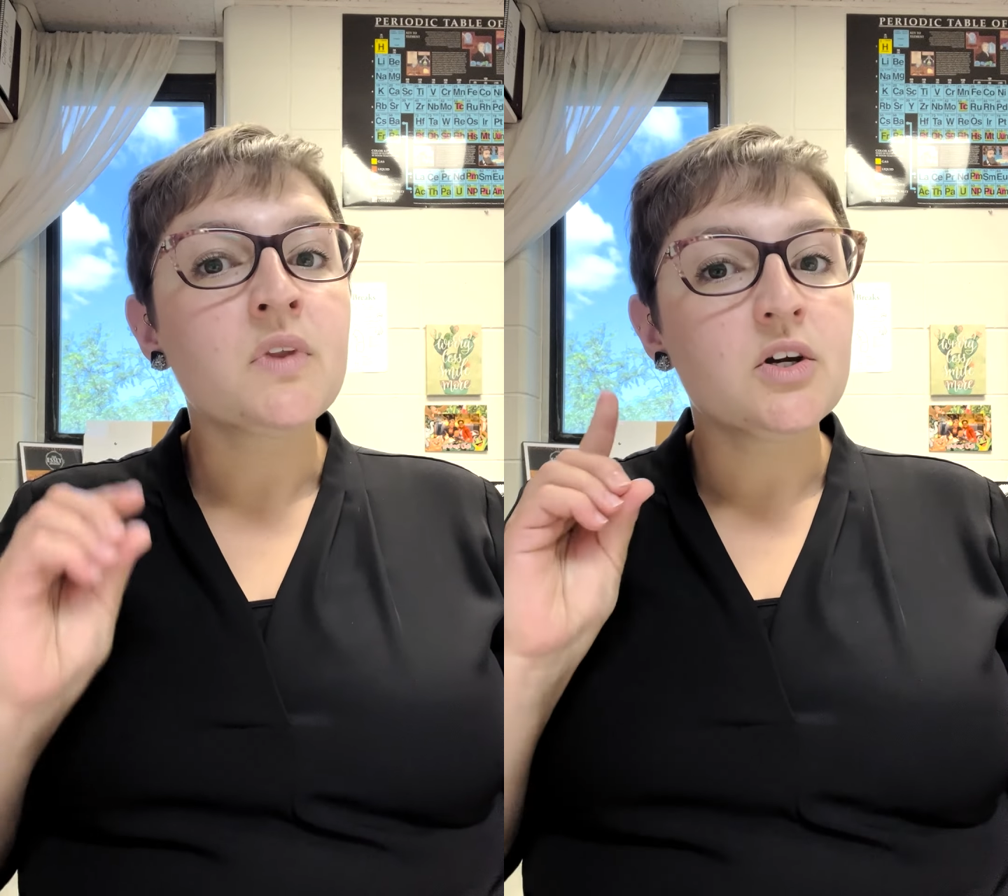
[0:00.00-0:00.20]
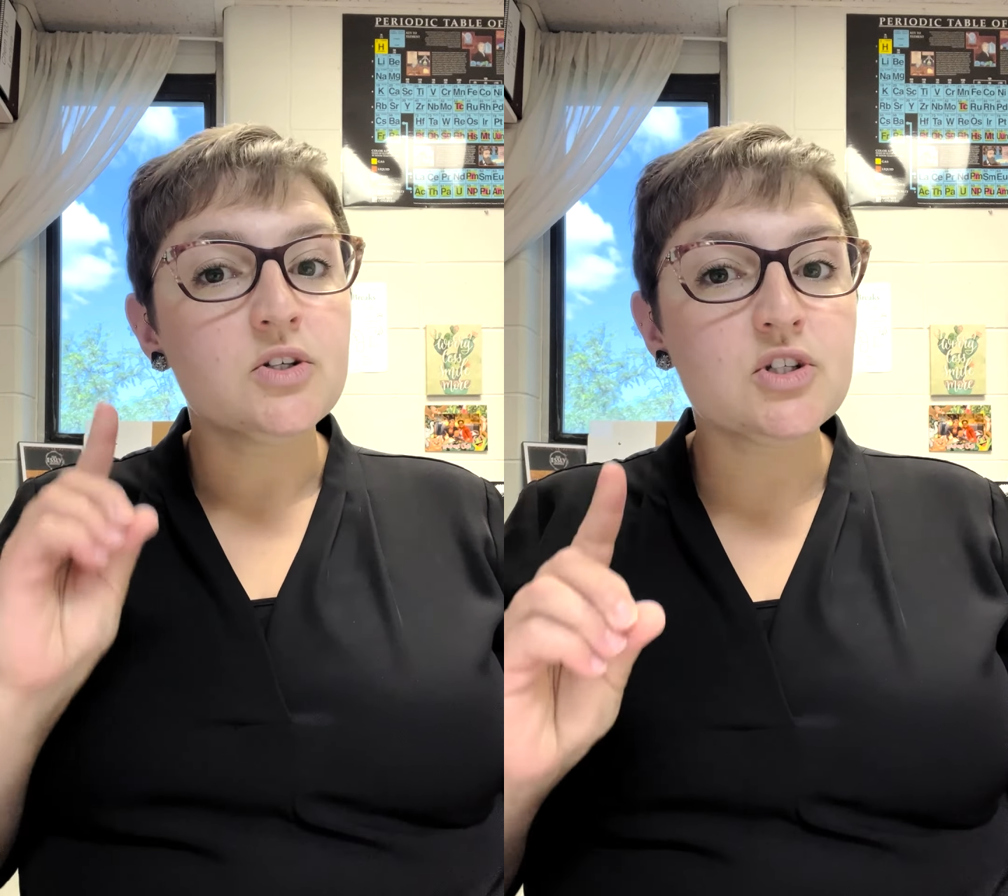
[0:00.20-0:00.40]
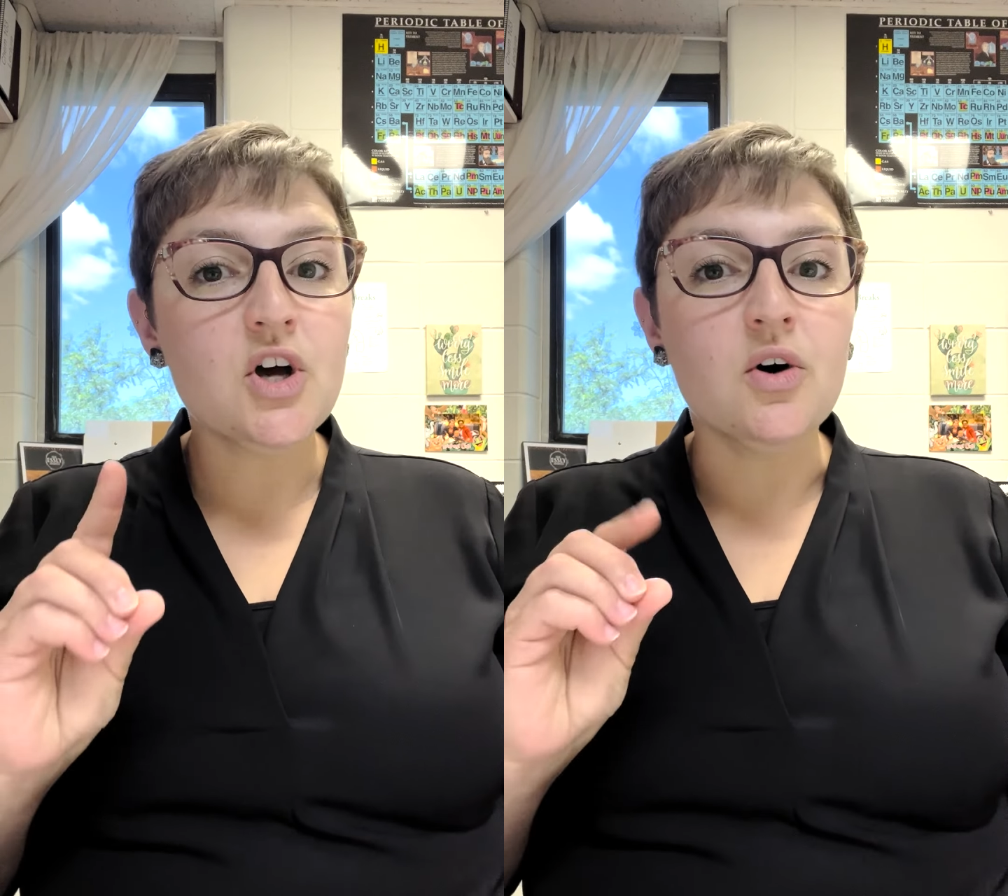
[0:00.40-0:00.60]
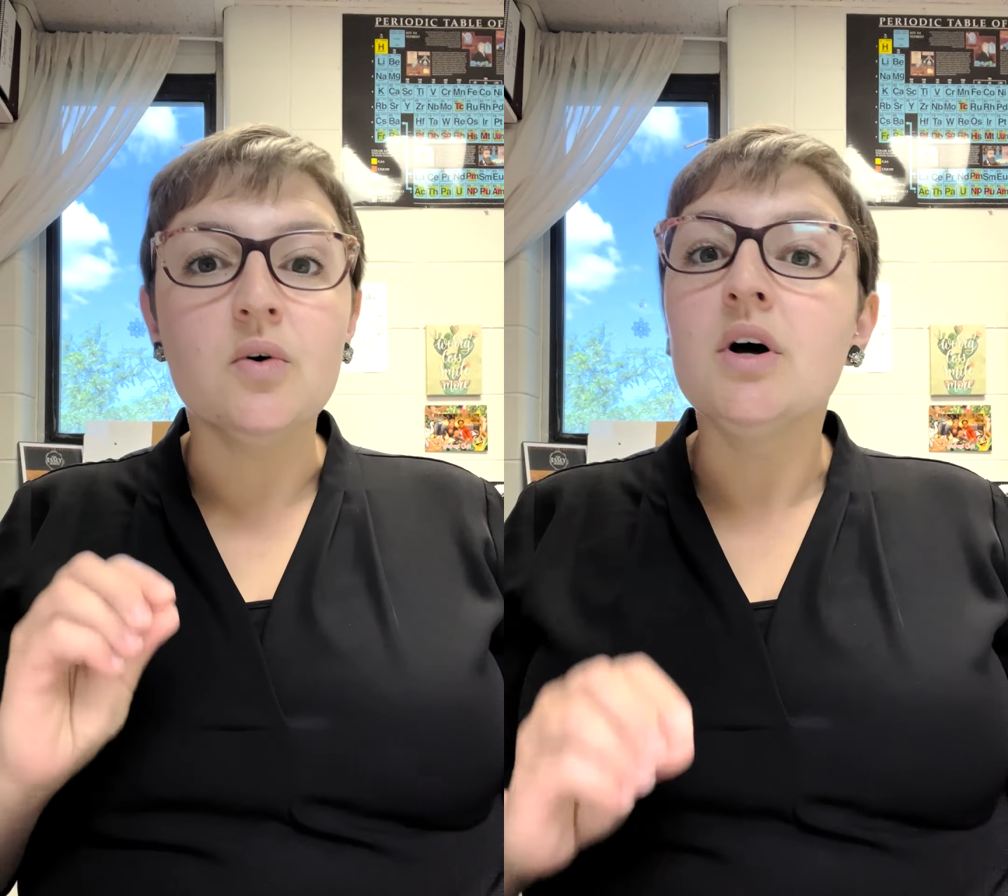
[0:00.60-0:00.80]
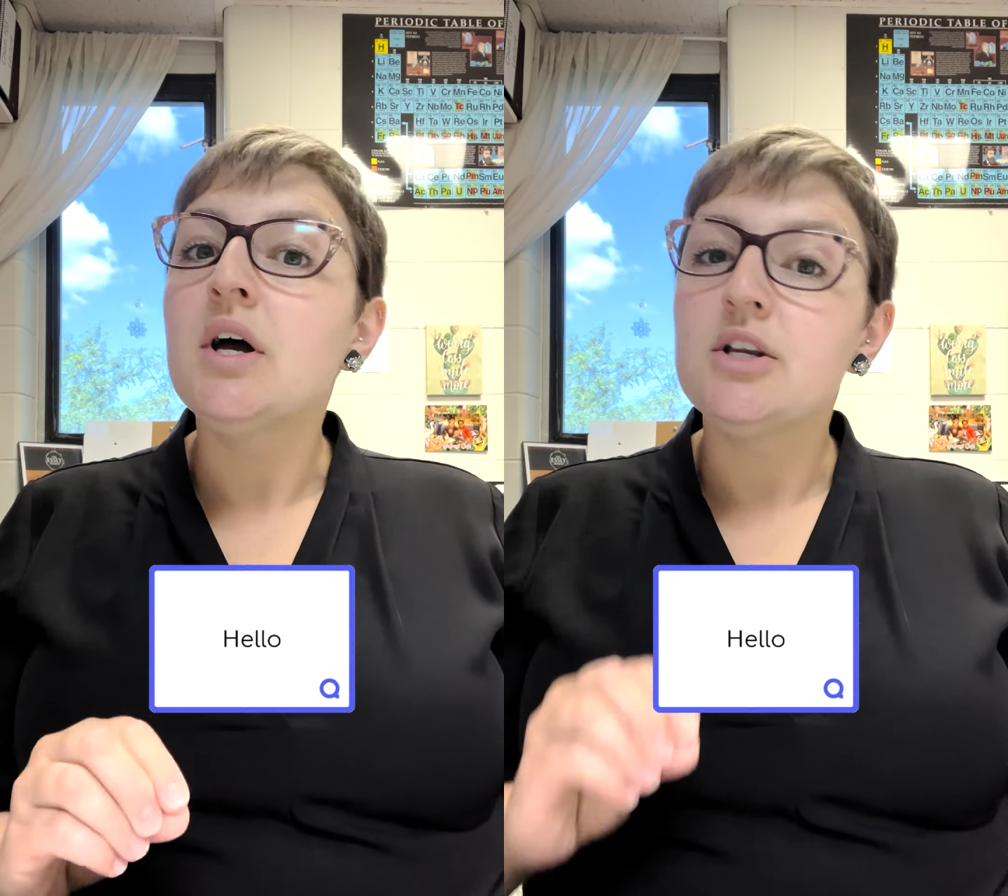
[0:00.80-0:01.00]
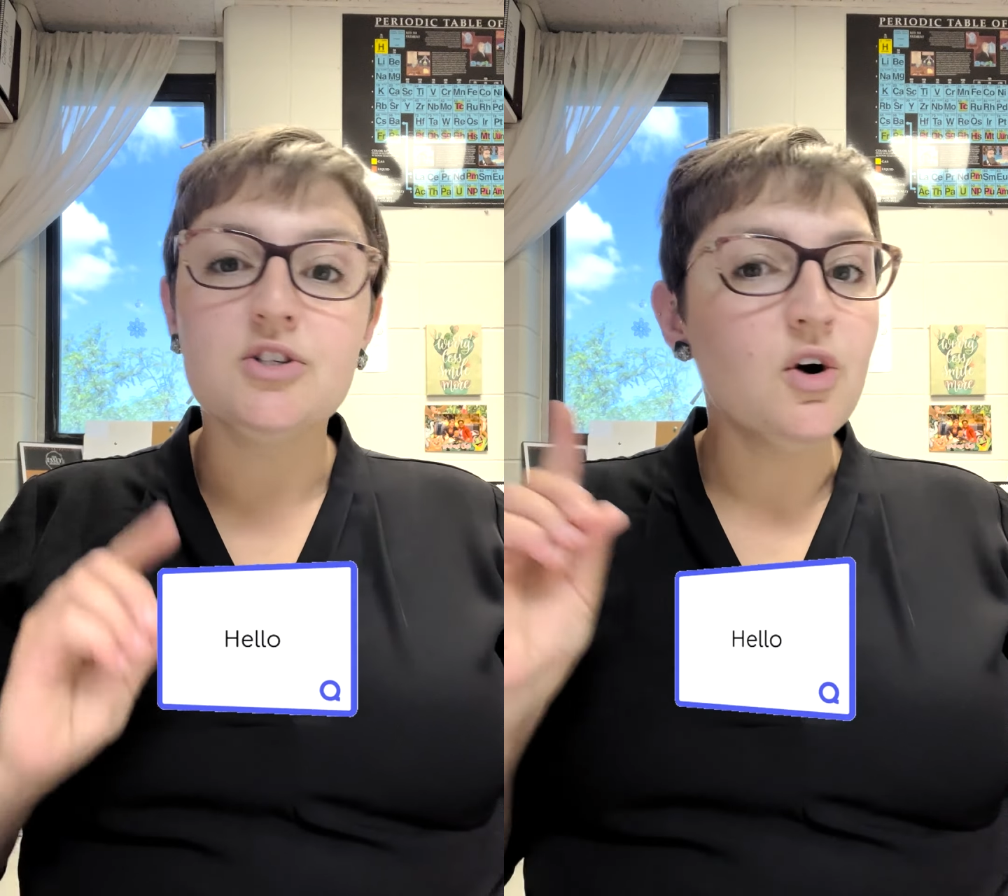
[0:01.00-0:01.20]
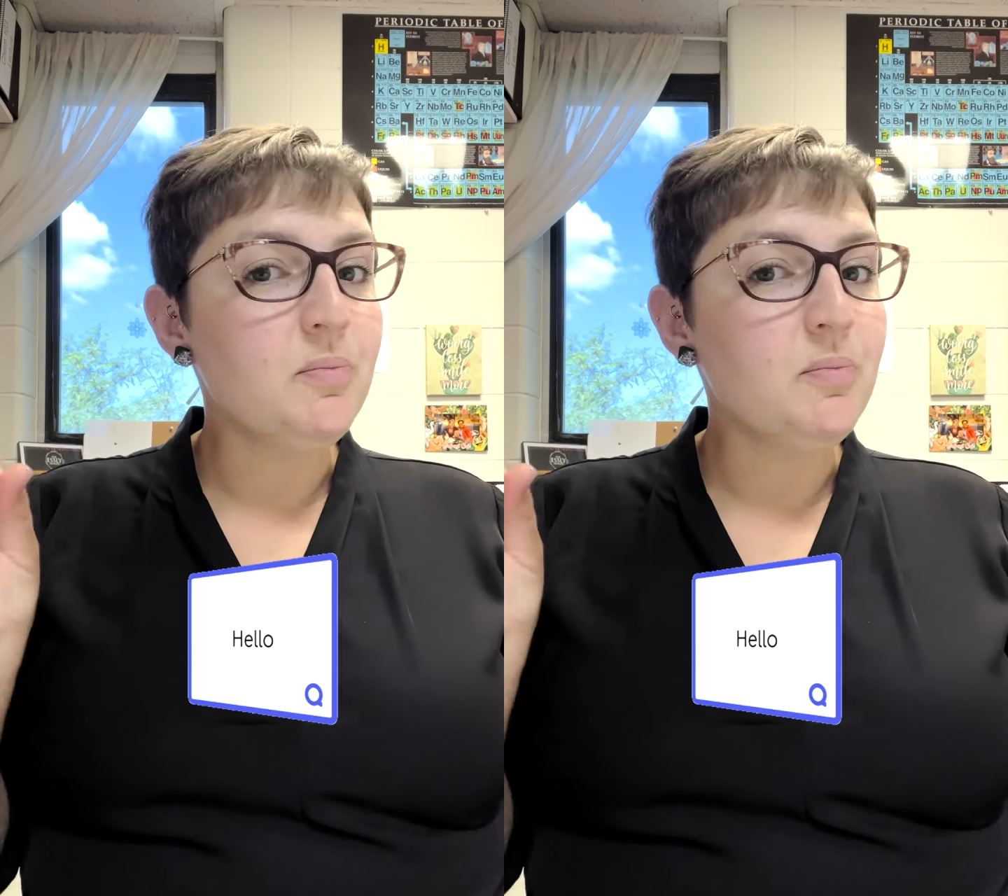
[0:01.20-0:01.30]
So, don't